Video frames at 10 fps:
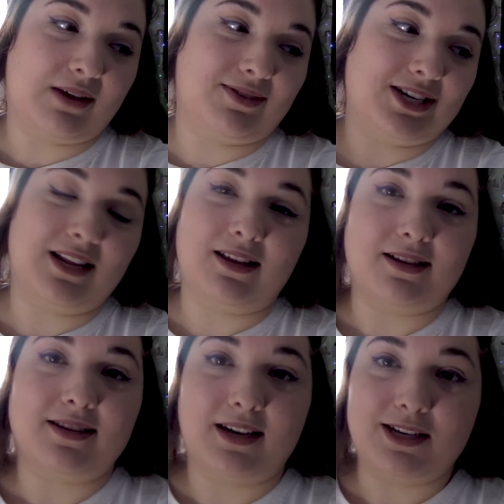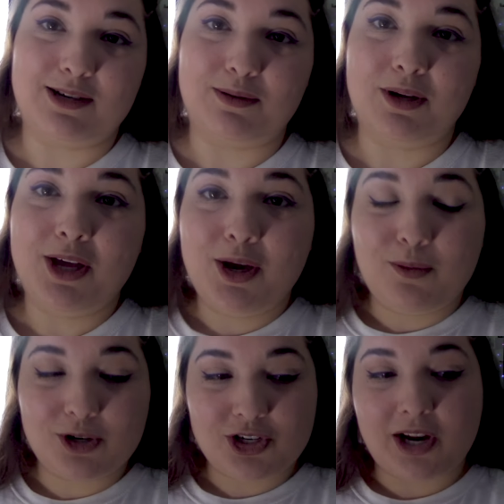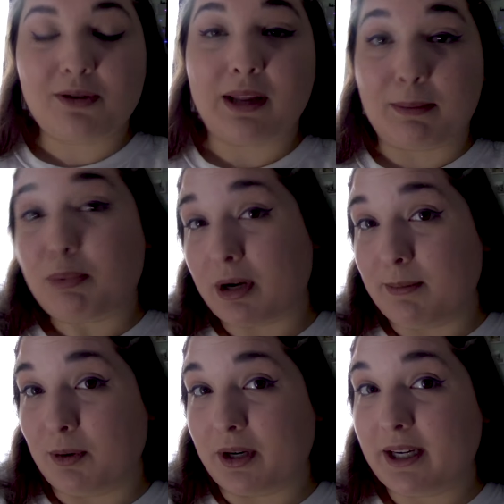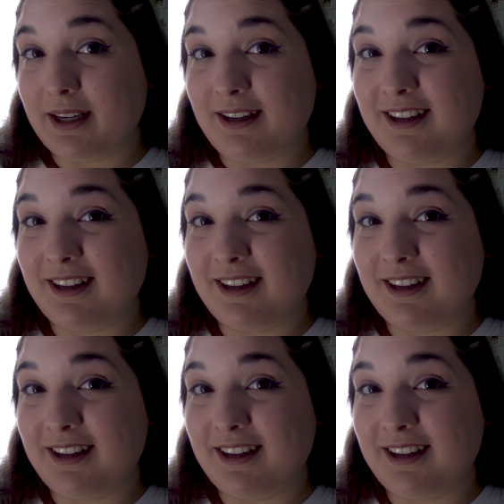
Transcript: everyday things that I do, which generally I'm pretty boring.